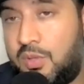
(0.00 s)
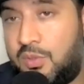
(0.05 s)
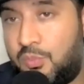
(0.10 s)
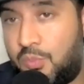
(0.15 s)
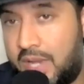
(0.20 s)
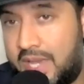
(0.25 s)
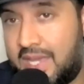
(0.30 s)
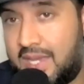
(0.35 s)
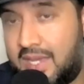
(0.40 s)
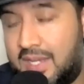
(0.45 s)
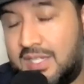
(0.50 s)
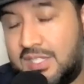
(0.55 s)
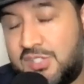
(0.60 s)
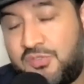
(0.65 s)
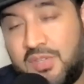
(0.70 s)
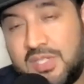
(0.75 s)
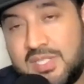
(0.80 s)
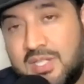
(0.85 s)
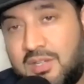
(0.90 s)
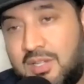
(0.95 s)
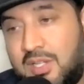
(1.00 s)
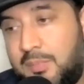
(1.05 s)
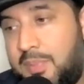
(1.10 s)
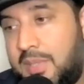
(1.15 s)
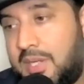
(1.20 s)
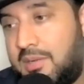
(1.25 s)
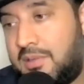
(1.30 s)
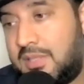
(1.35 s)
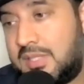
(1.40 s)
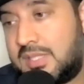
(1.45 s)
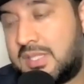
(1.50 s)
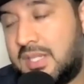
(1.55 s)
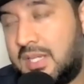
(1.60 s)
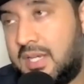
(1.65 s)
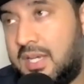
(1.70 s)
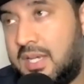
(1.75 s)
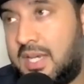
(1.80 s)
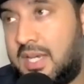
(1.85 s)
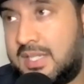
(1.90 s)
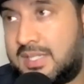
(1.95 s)
weight and his physical appearance.
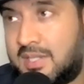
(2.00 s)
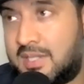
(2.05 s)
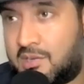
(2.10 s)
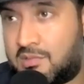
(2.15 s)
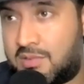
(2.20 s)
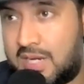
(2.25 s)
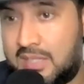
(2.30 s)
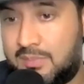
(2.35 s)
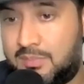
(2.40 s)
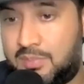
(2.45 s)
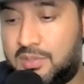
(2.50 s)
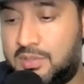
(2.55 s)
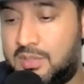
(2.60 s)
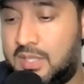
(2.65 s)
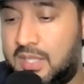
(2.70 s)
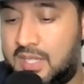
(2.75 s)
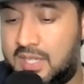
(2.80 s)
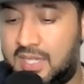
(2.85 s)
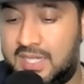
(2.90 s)
It's incredible.